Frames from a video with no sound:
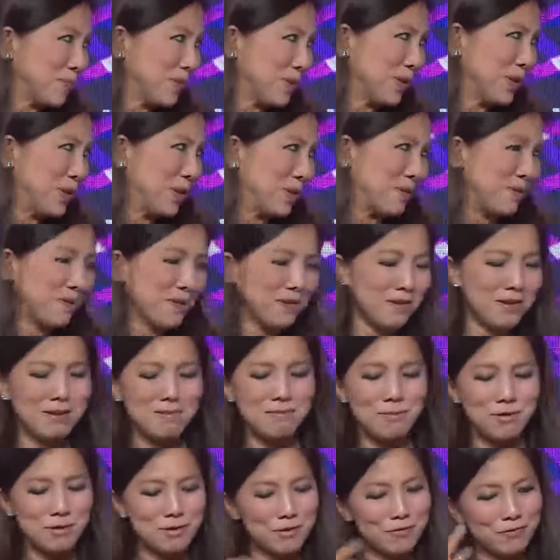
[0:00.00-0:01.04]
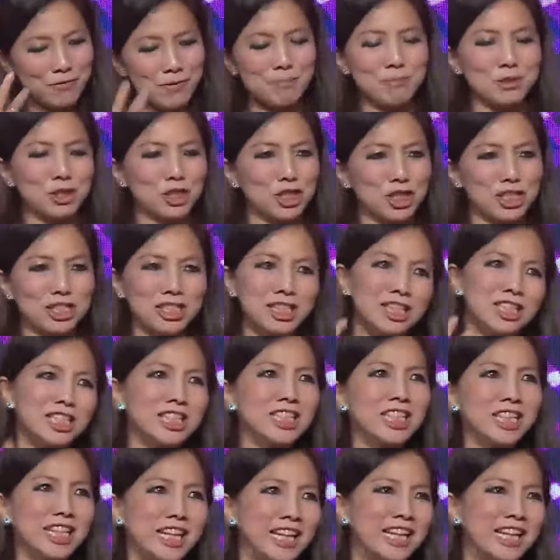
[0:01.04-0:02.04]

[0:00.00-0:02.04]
you know, more of a machine learning,